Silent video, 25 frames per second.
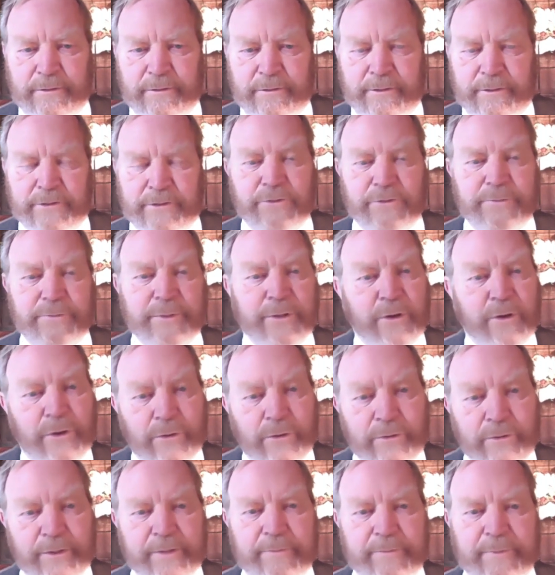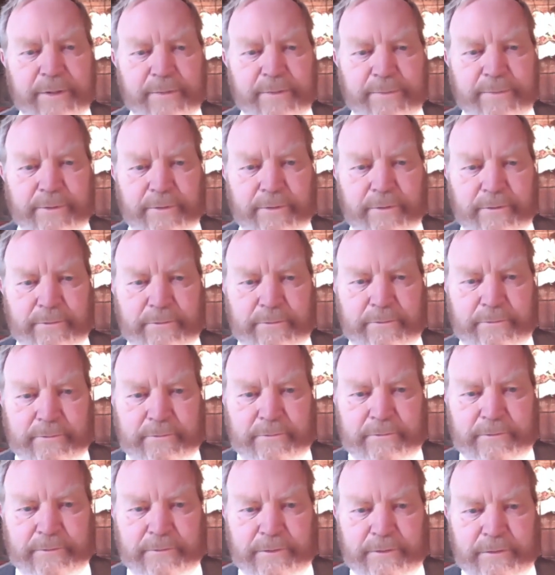They should be holy people
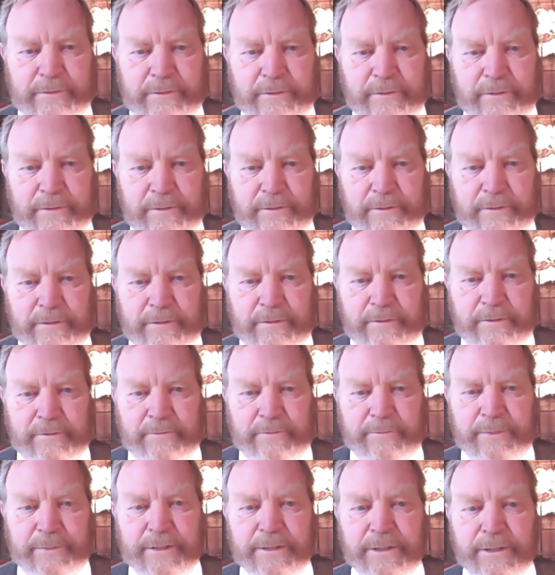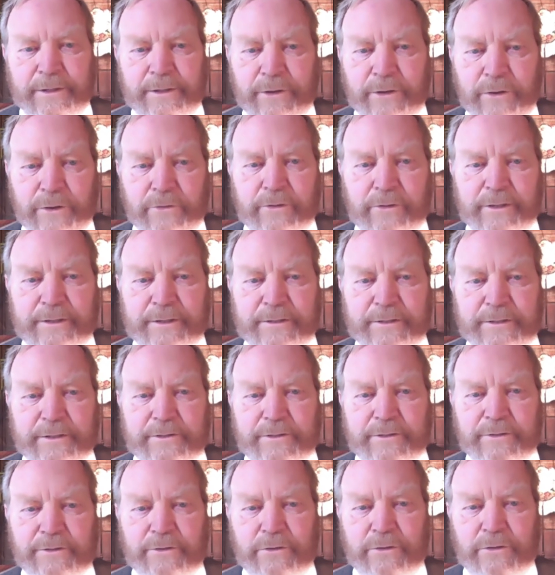Be ye holy,
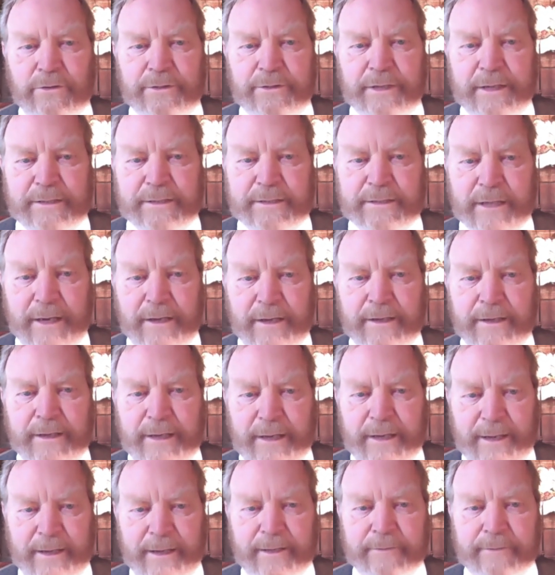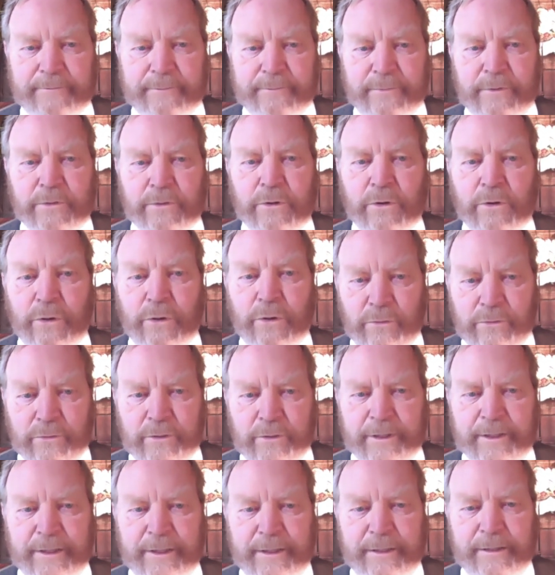says the Lord, as I am
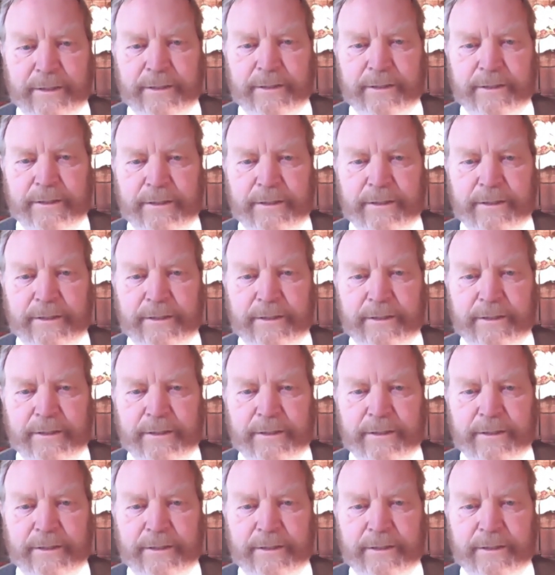holy.